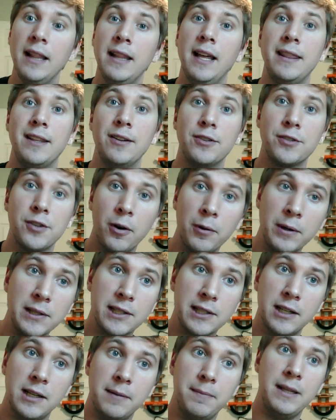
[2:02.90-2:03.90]
that there's always
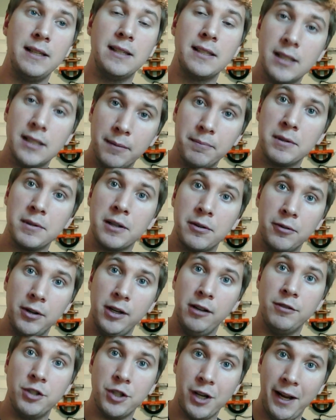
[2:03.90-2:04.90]
going to be some degree
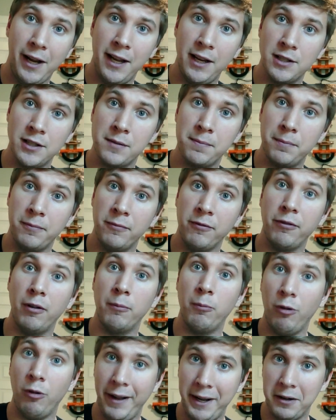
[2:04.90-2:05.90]
of change
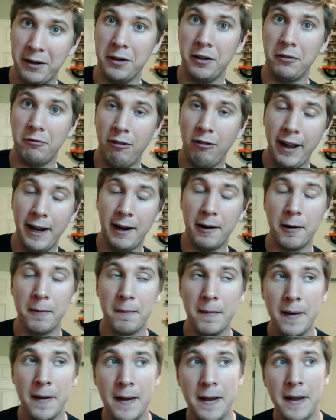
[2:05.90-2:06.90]
from layer to layer.
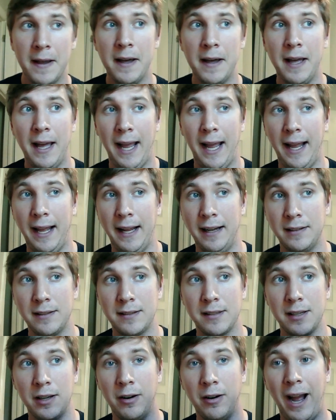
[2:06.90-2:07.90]
And
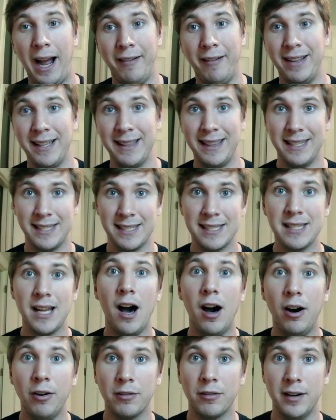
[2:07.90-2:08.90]
so having this
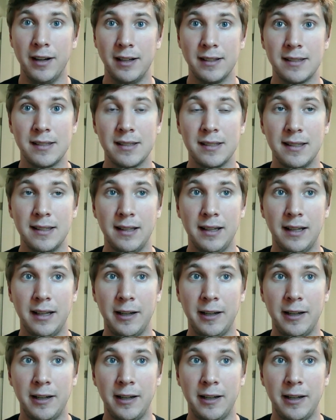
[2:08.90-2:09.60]
tolerance